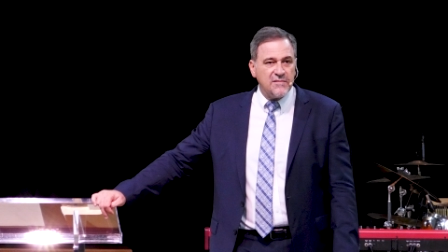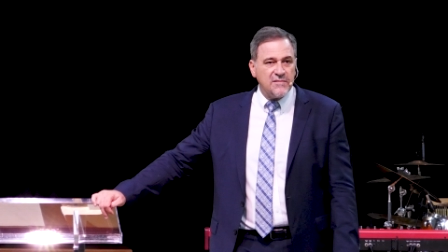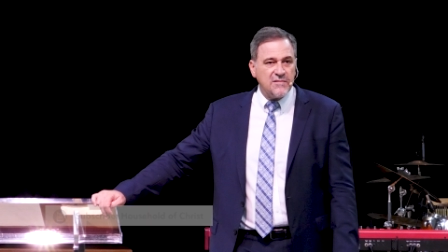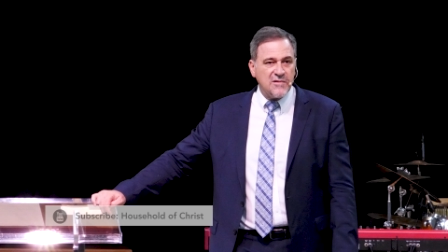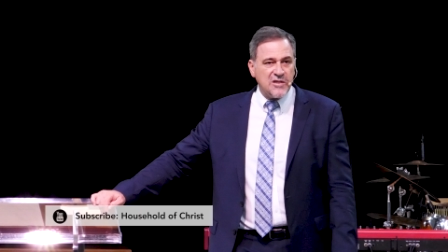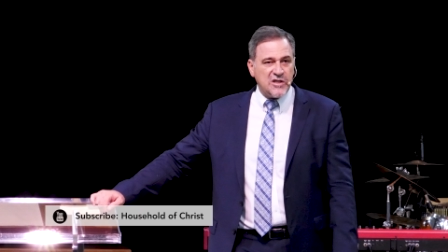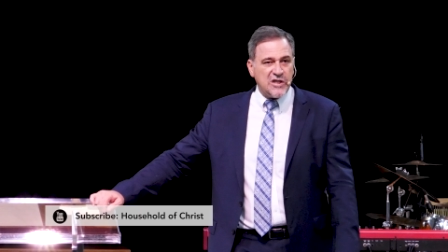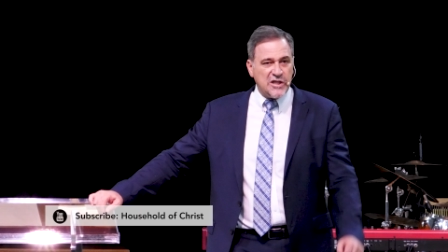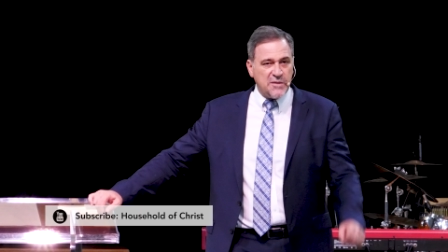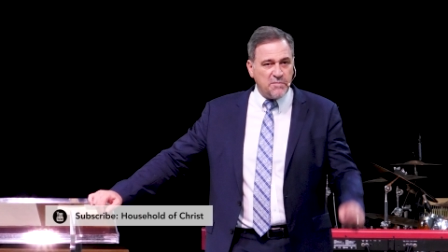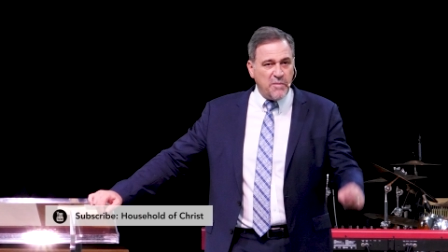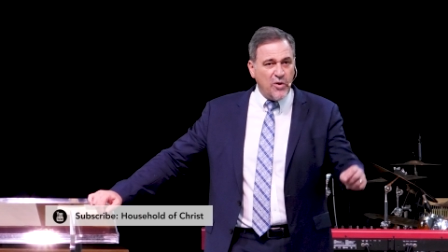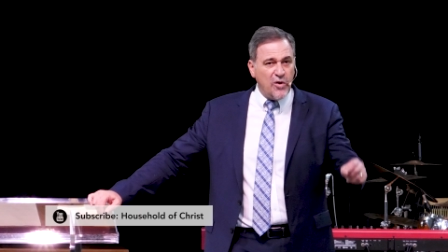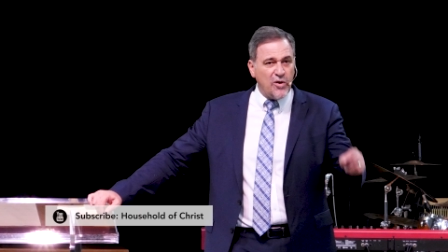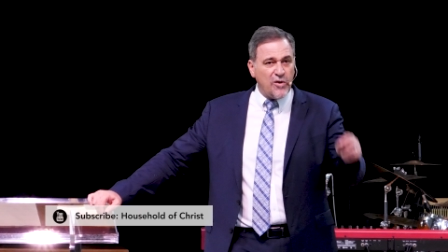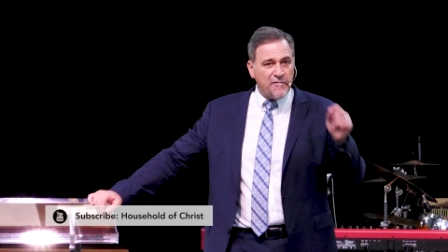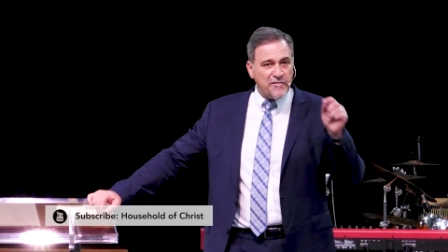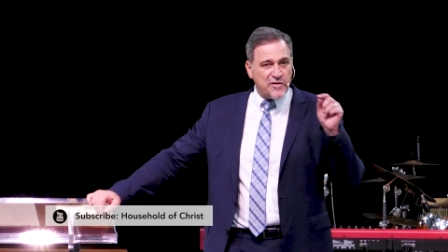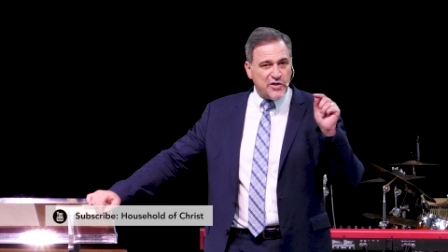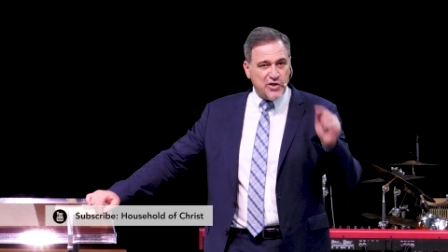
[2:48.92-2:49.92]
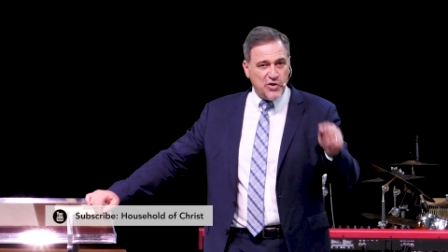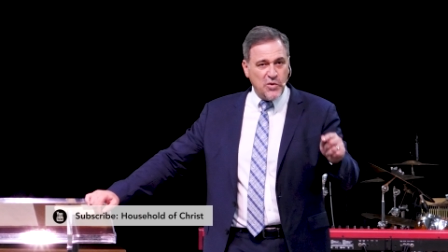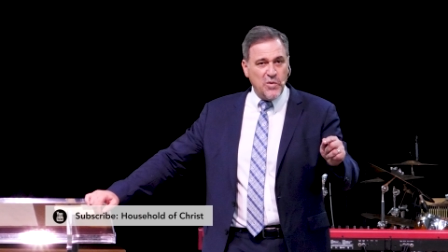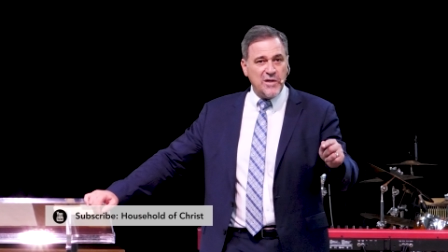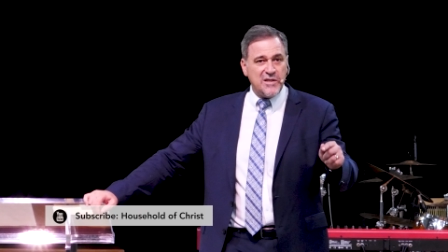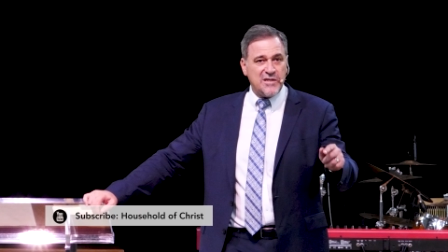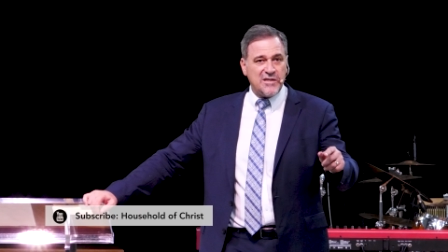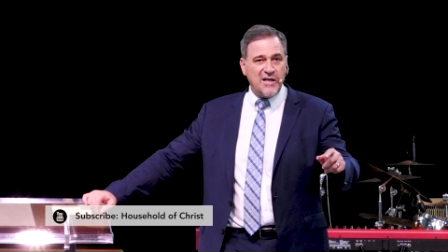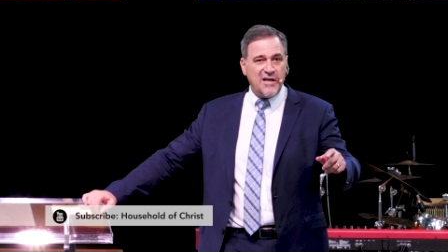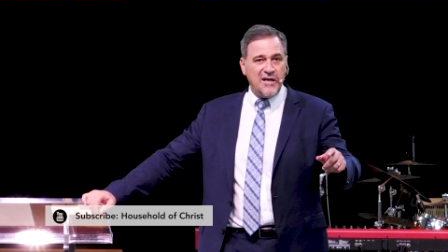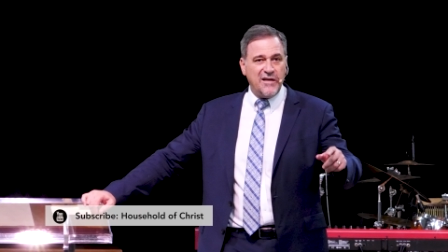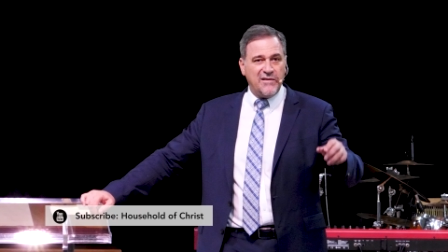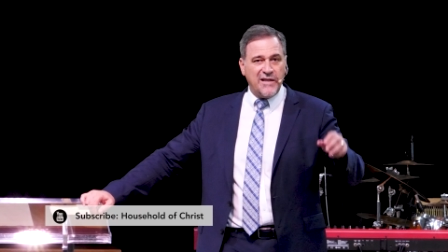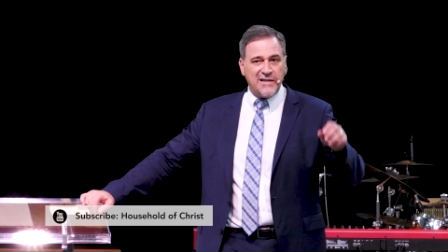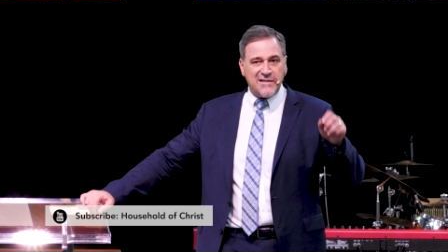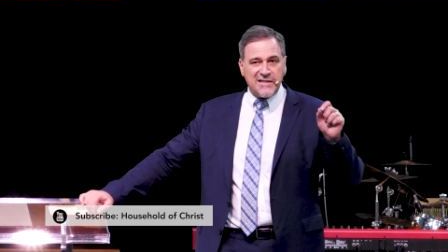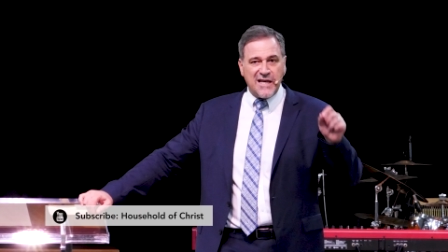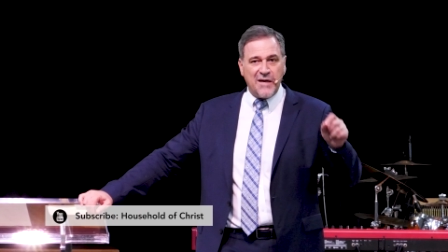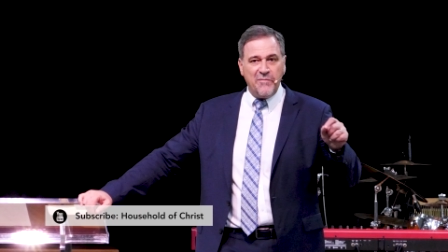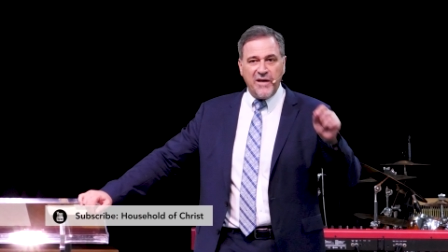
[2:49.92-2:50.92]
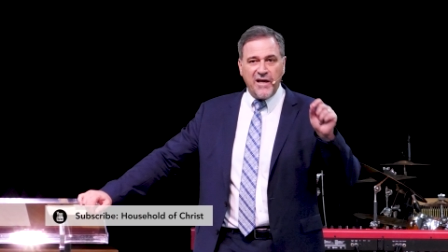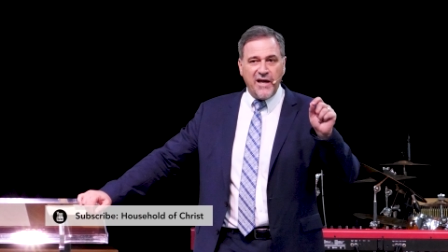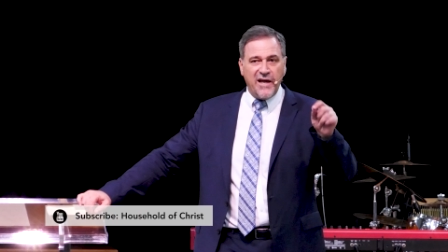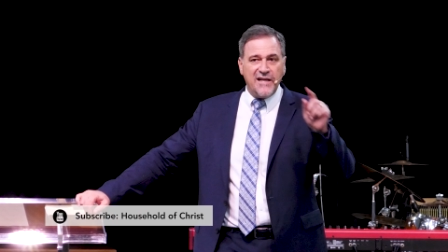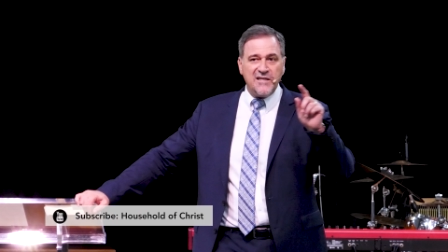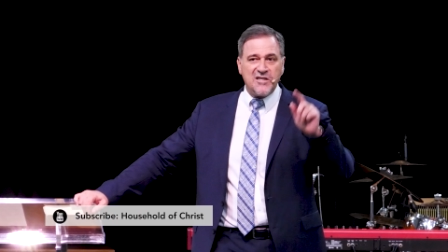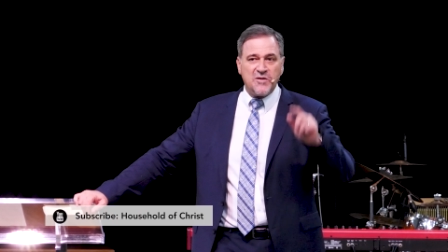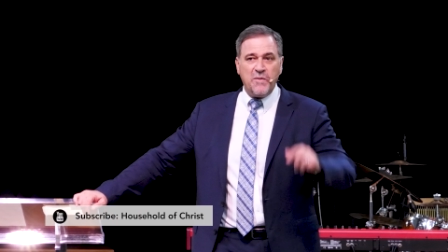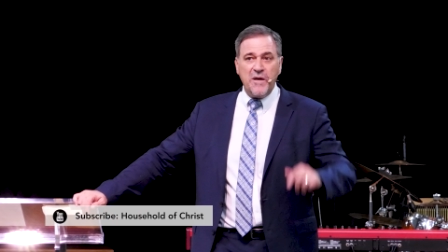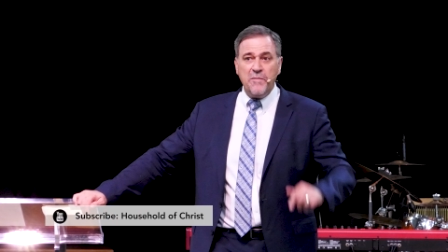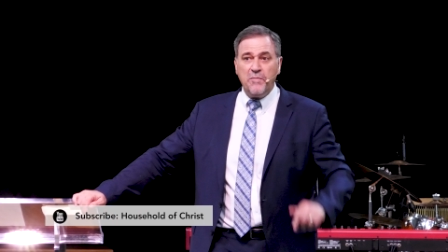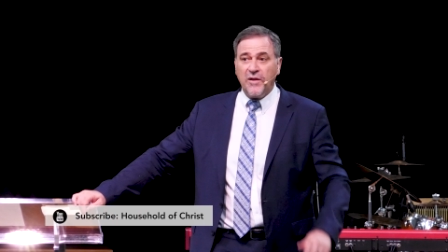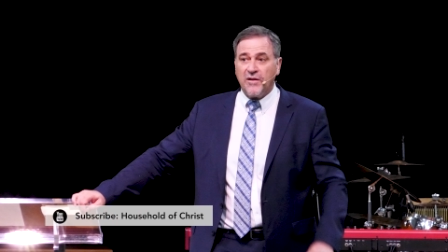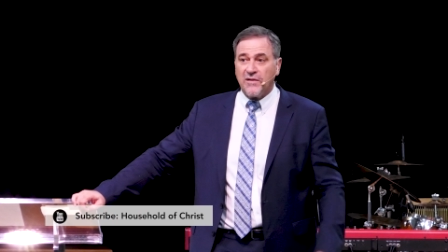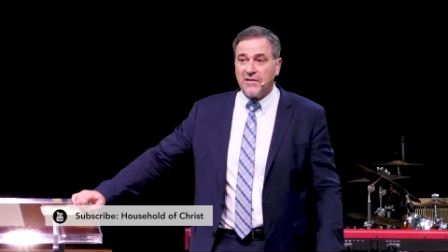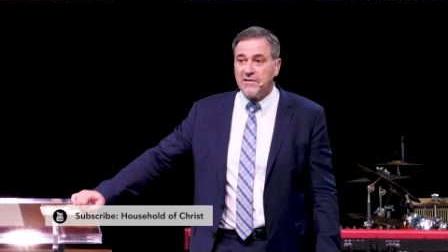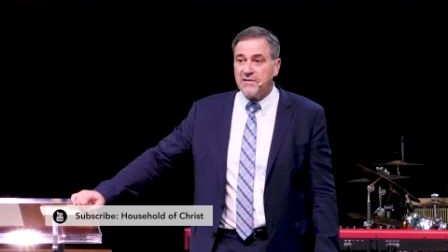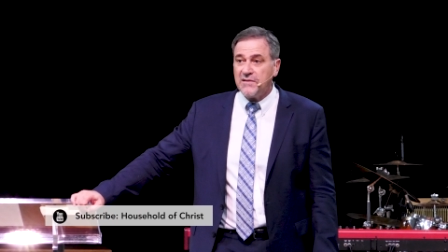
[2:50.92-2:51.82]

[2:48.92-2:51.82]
spirit of suicide that's coming against people.